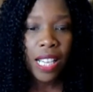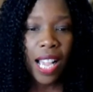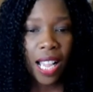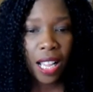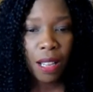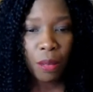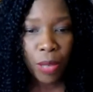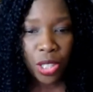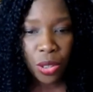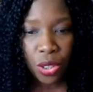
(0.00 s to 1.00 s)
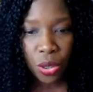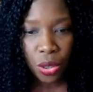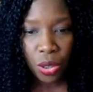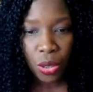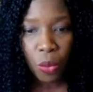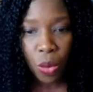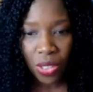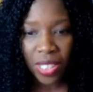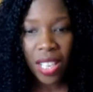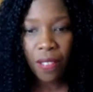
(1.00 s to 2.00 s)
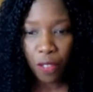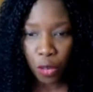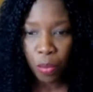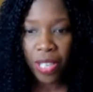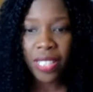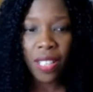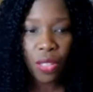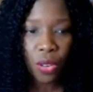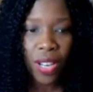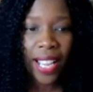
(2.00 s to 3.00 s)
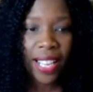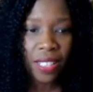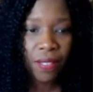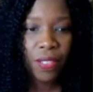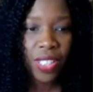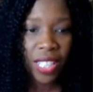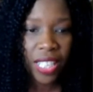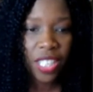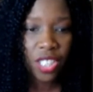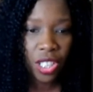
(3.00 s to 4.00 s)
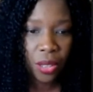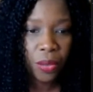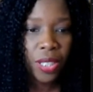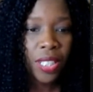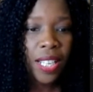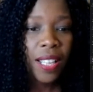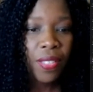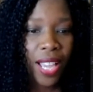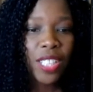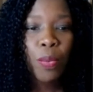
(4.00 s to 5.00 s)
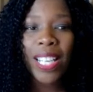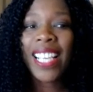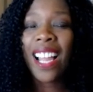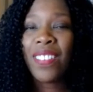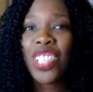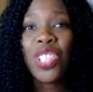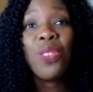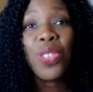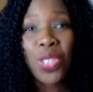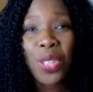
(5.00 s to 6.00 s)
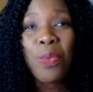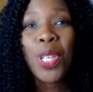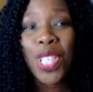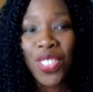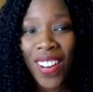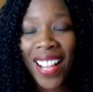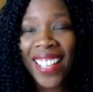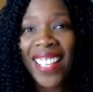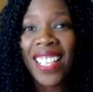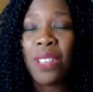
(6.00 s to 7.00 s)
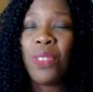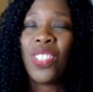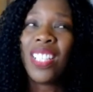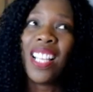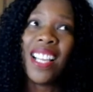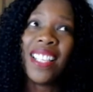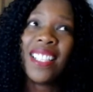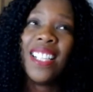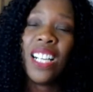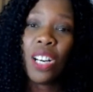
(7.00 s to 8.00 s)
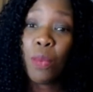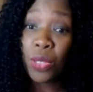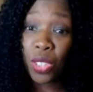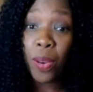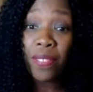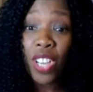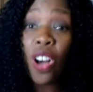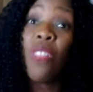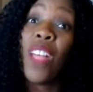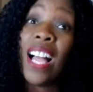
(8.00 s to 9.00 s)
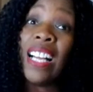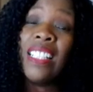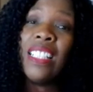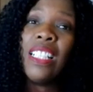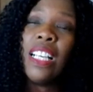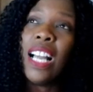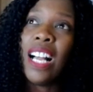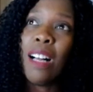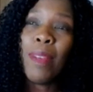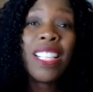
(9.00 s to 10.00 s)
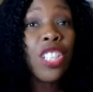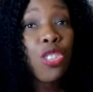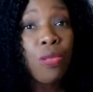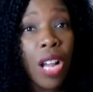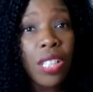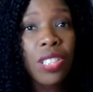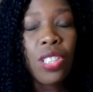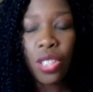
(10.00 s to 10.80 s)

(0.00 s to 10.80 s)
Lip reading: When you saw one set of footprints and thought I had forsaken you, that is when I carried you. Those are the words, right? And I was just like, oh, so I've got that. And I trust.